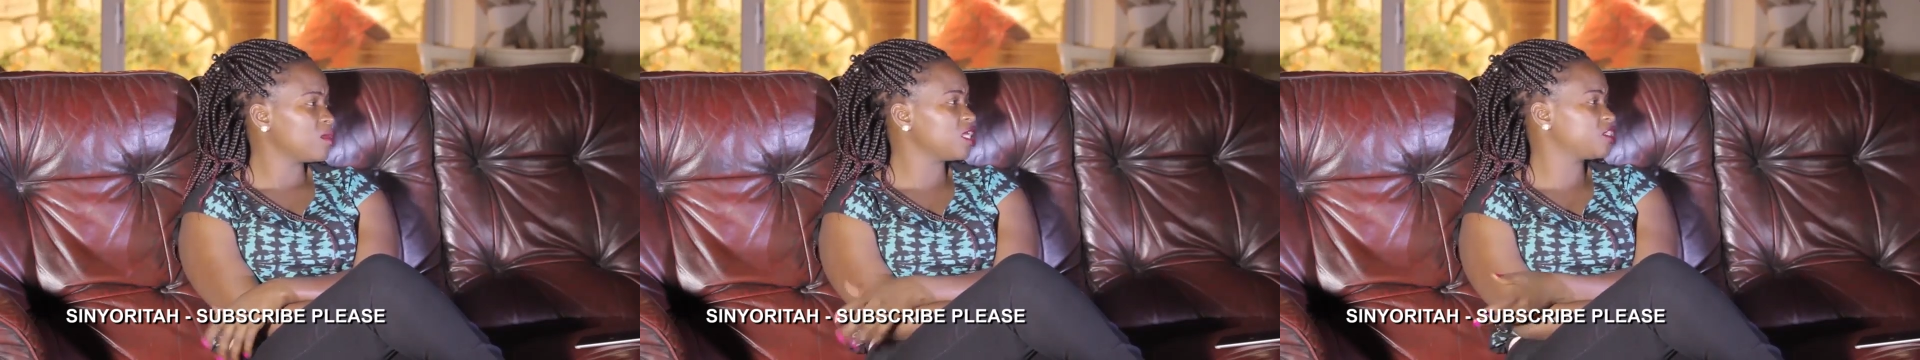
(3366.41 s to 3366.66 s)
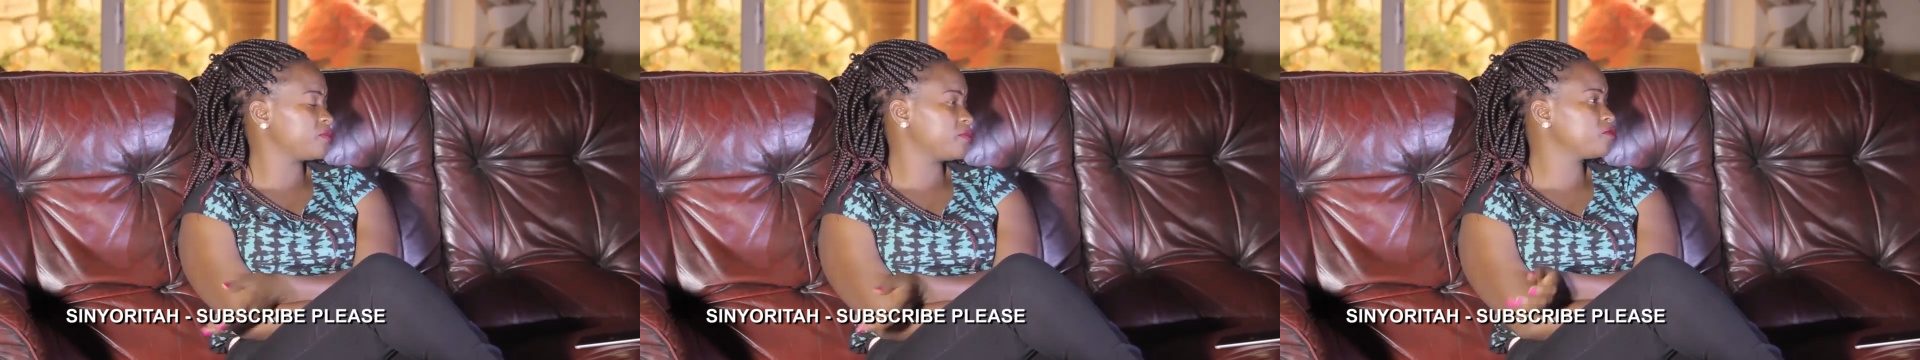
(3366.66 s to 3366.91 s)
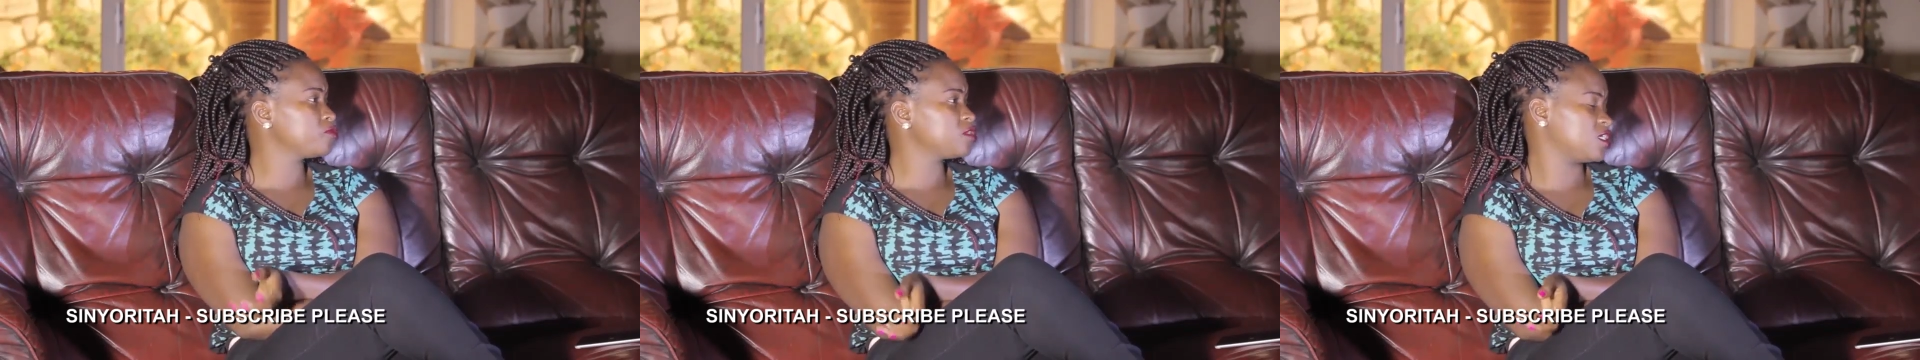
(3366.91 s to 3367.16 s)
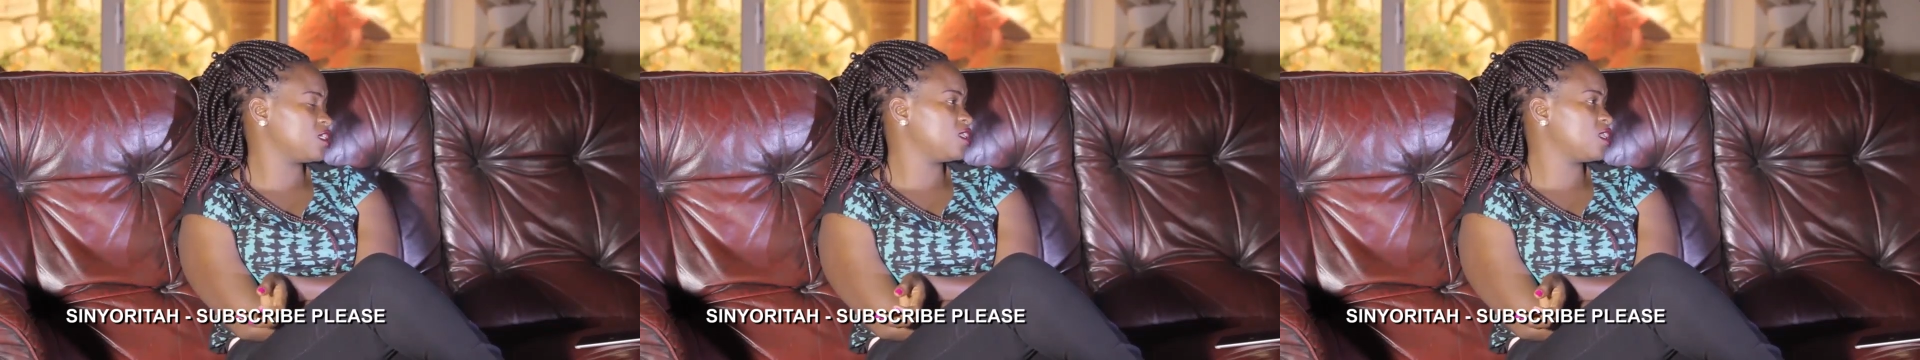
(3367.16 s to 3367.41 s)
Bulichimu to
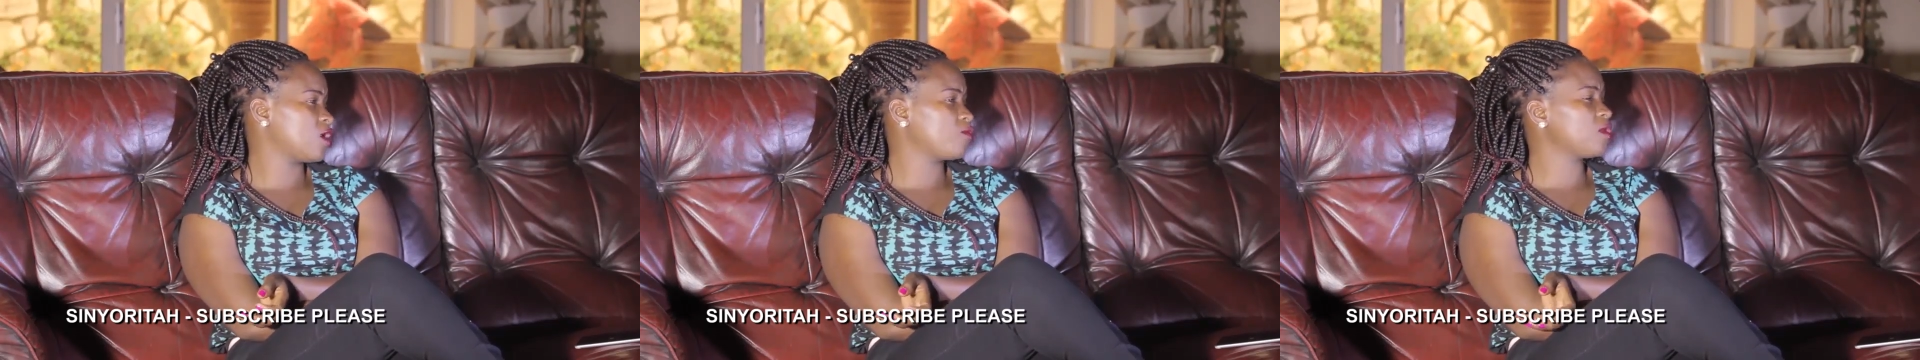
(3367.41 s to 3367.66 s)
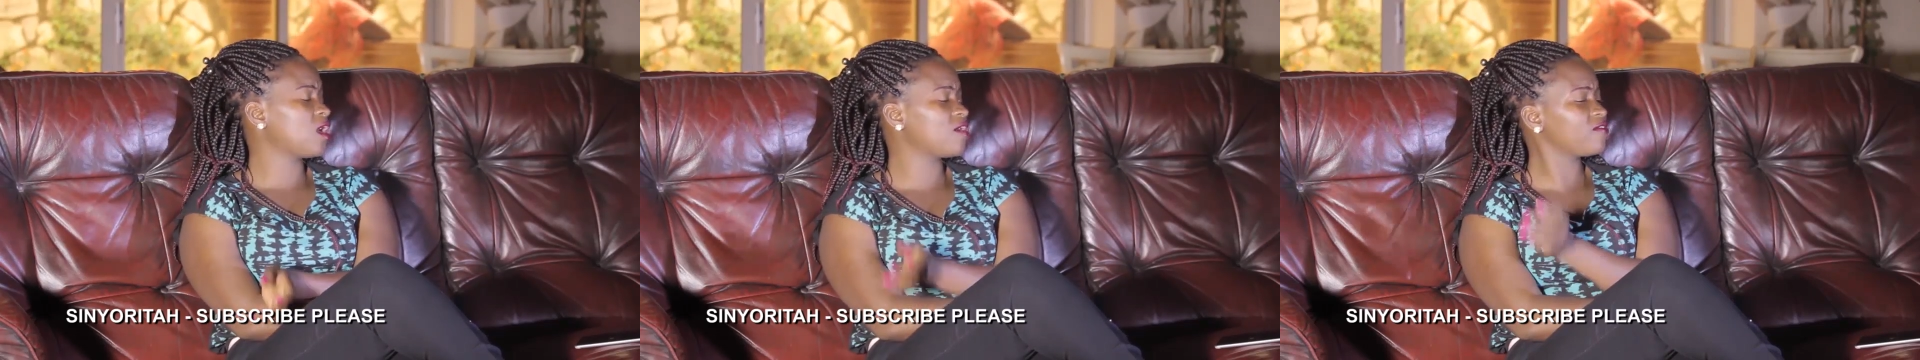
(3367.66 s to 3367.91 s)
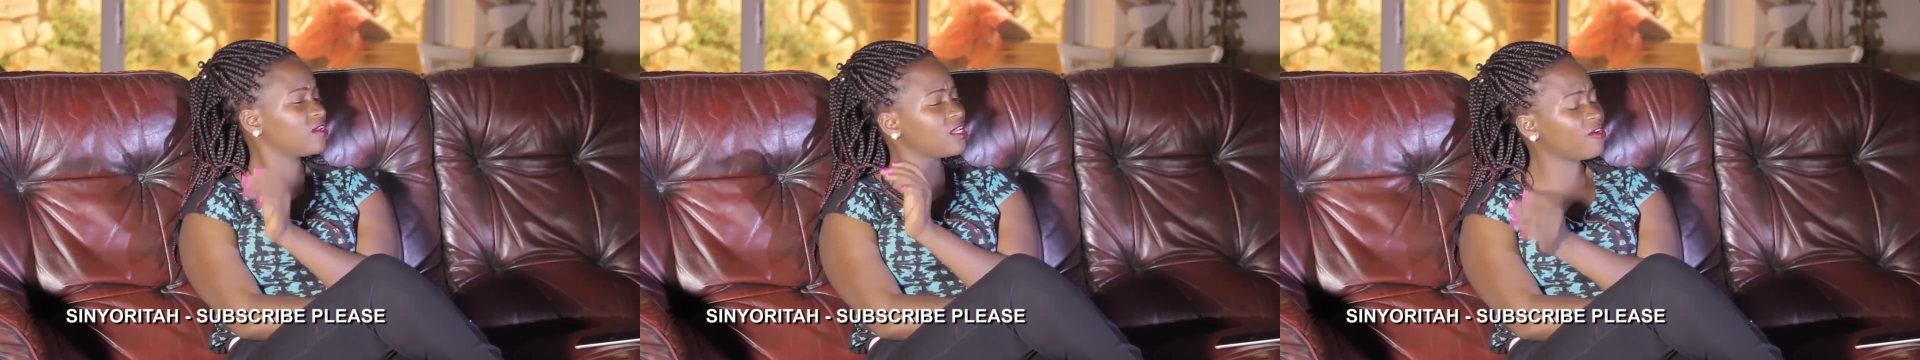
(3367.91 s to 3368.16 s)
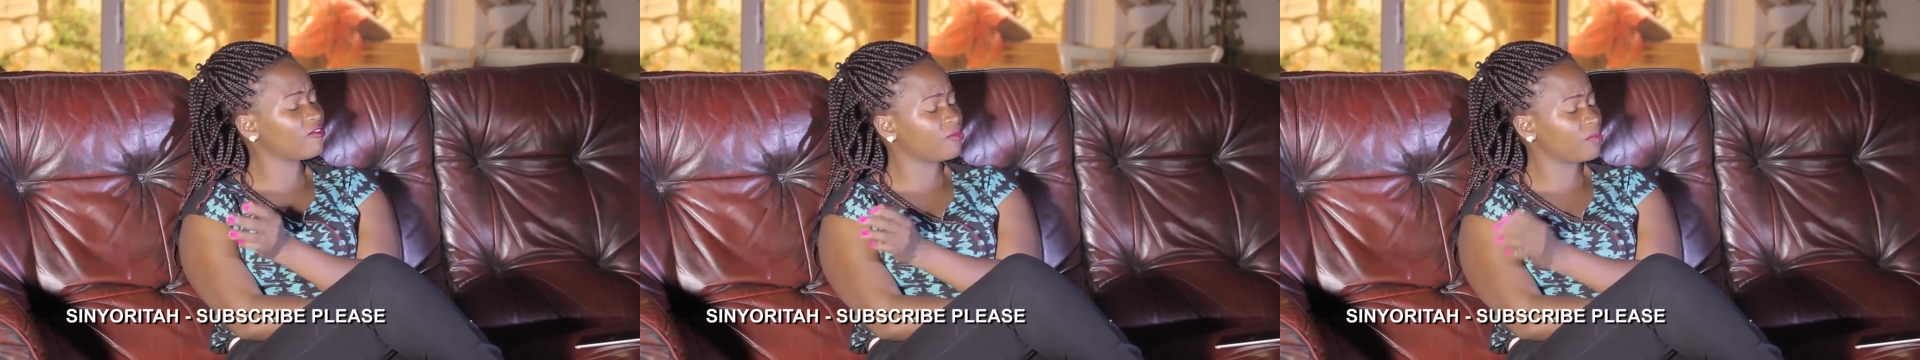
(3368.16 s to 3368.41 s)
China, we have
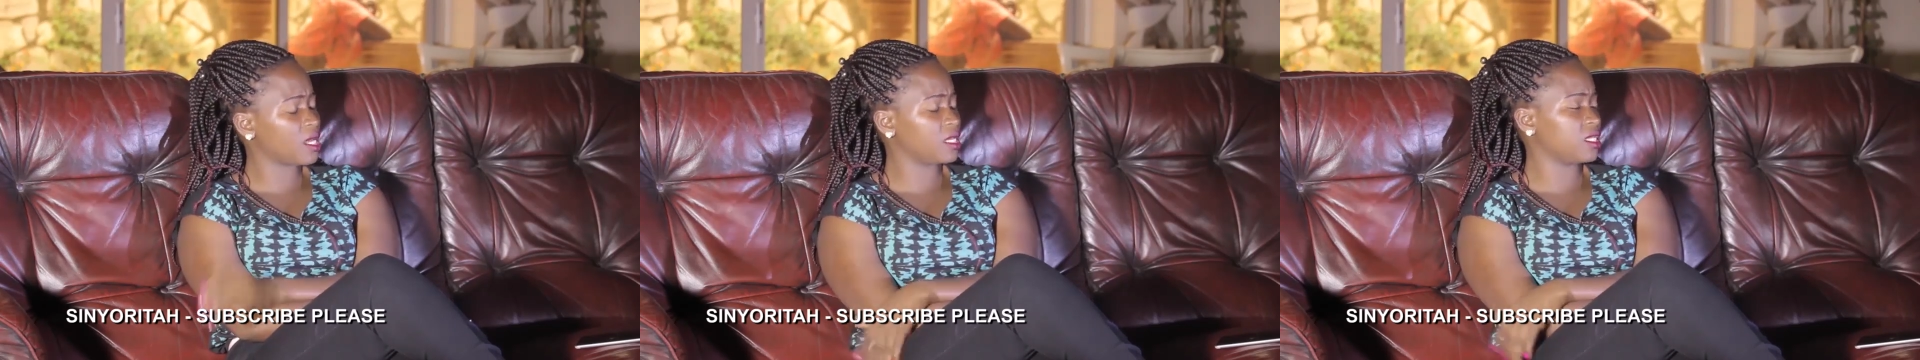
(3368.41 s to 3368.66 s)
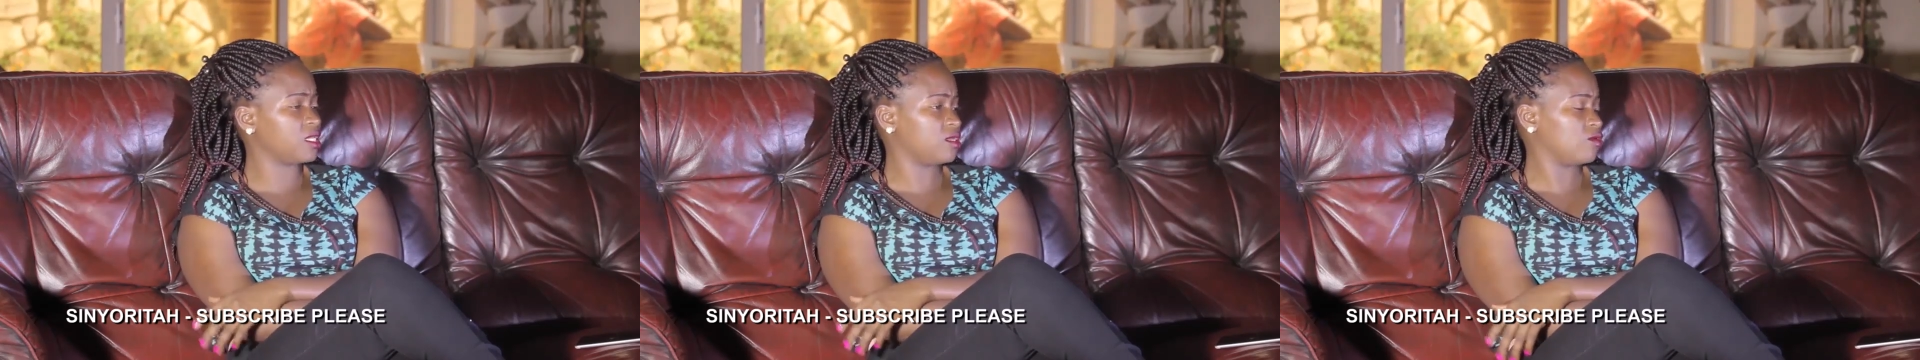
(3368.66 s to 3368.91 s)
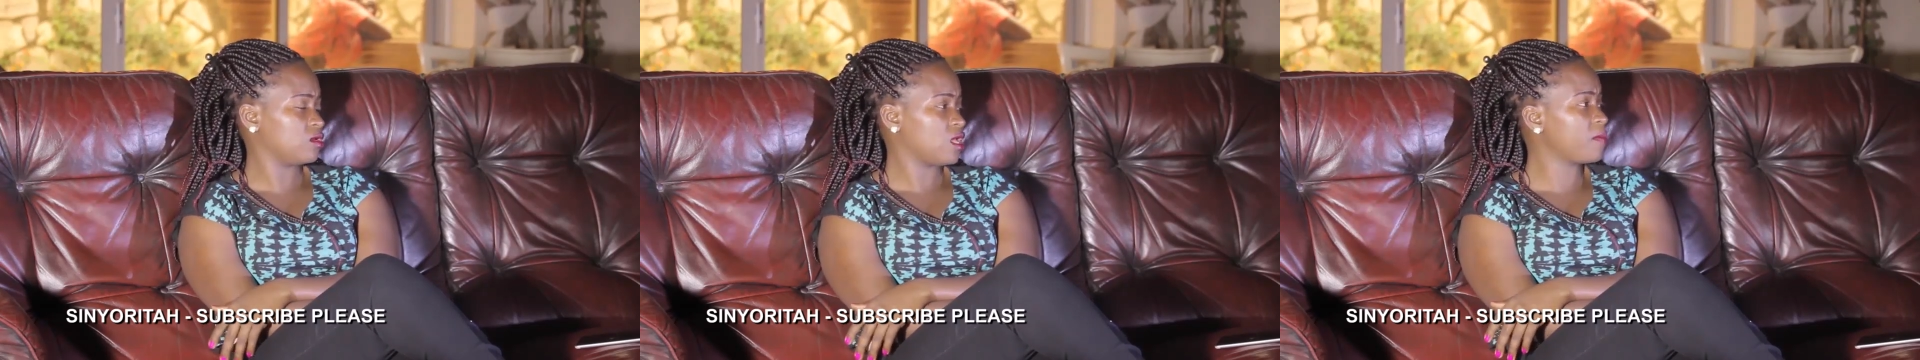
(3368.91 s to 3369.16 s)
enough money.